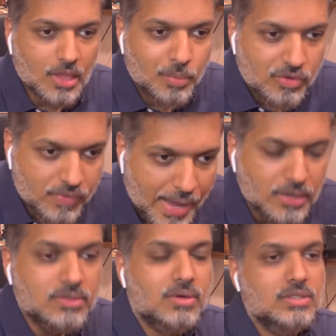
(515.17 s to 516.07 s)
My
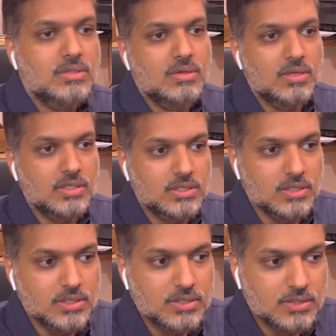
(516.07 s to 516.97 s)
final thoughts on this
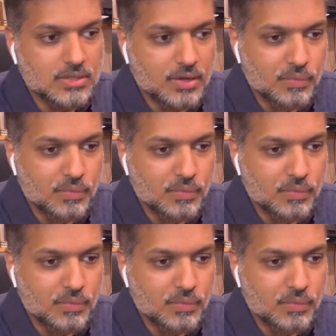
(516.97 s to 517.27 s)
is,